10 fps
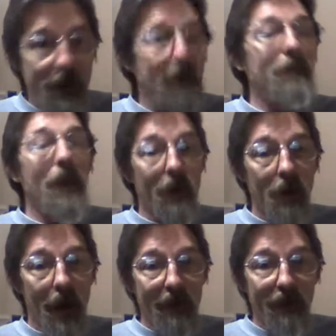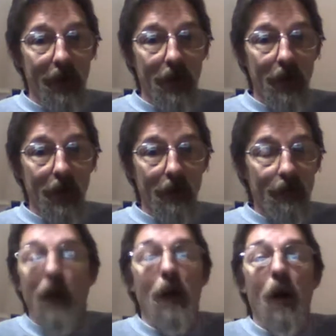teeming with life.
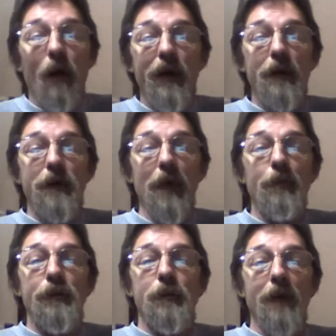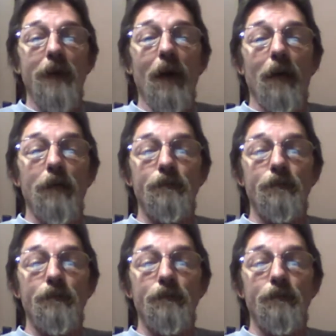And all the examples are right there.